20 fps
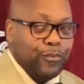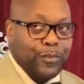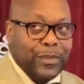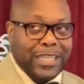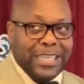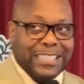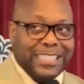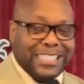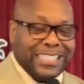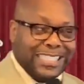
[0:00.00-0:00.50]

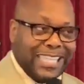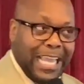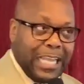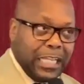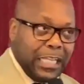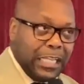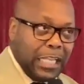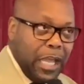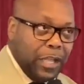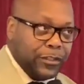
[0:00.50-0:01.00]
it's
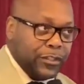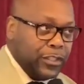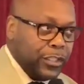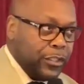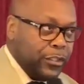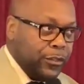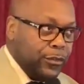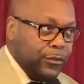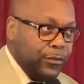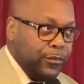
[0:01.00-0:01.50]

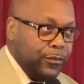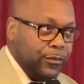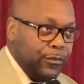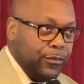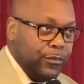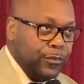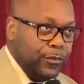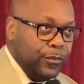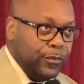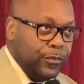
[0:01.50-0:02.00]
psychological.
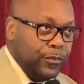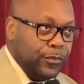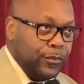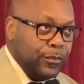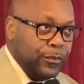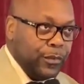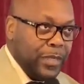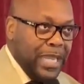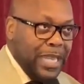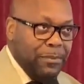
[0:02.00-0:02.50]

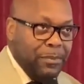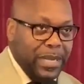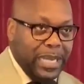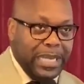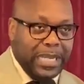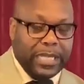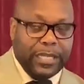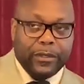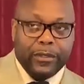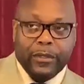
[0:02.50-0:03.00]
Amen.